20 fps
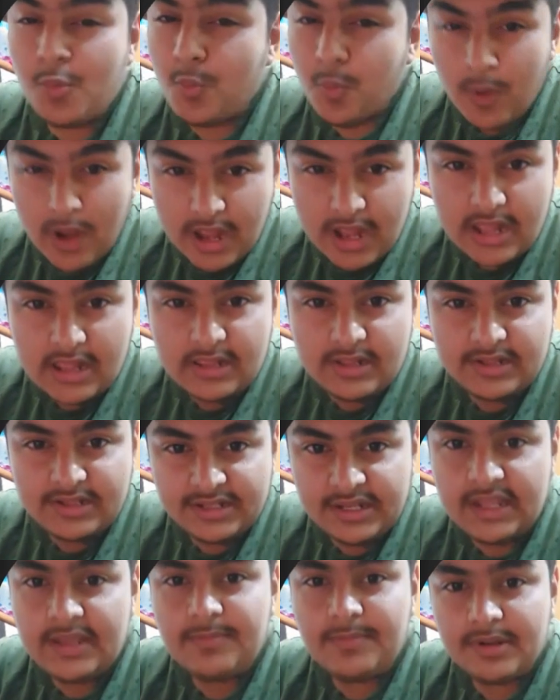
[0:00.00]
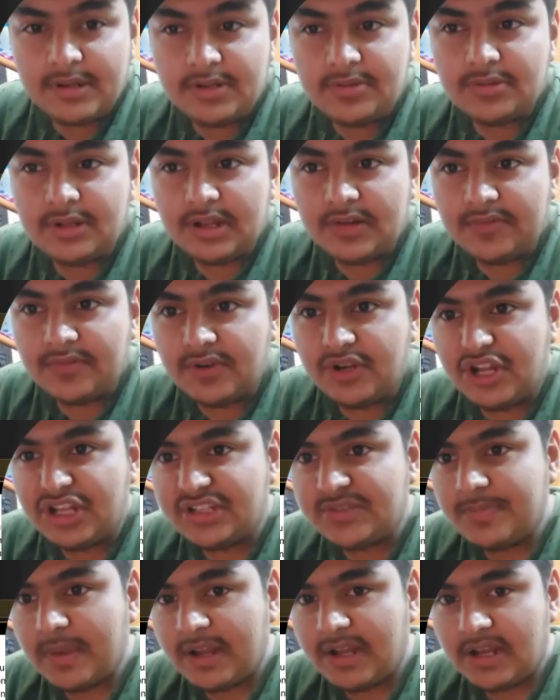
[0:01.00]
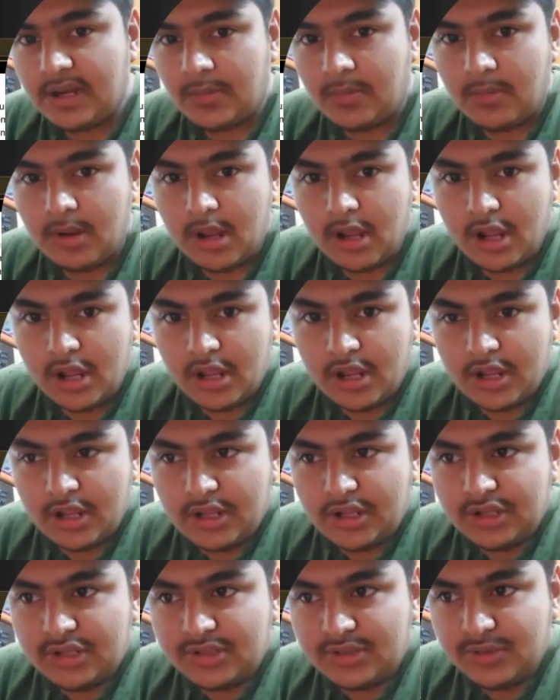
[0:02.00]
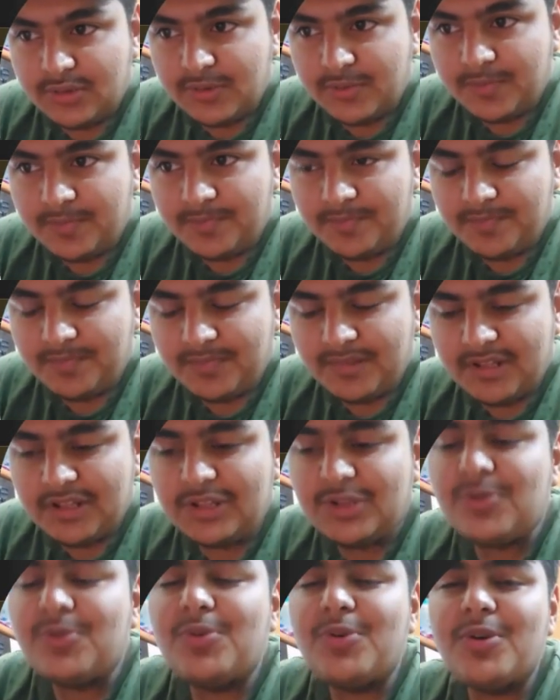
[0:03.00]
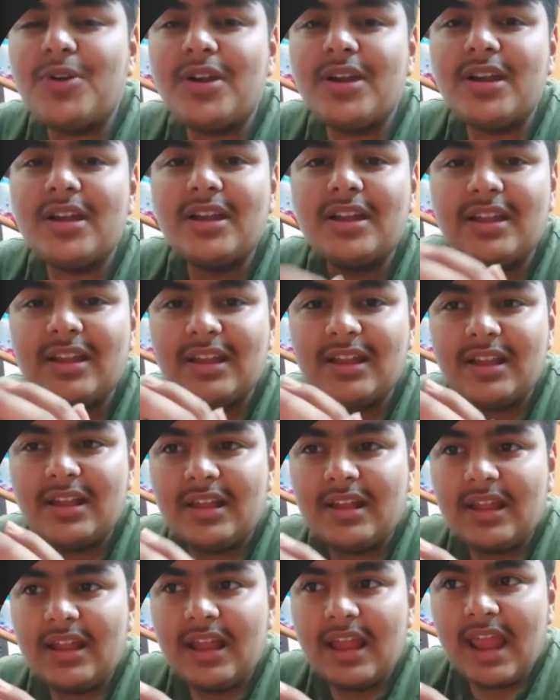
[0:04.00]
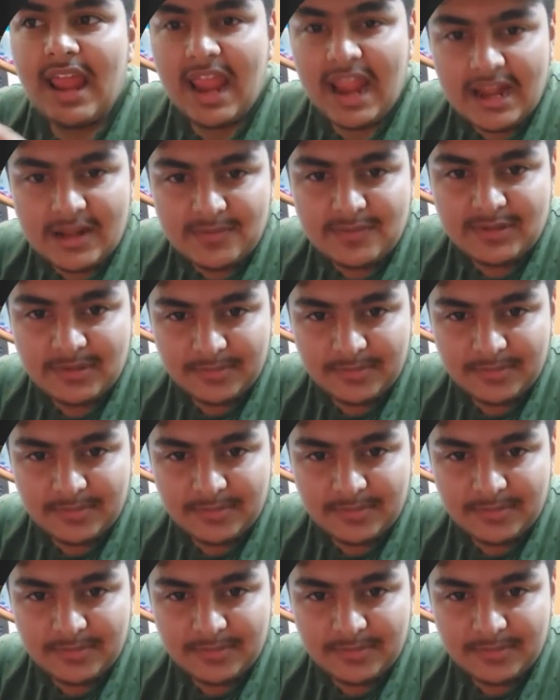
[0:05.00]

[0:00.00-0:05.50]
well deep into the infrared spectrum. So to help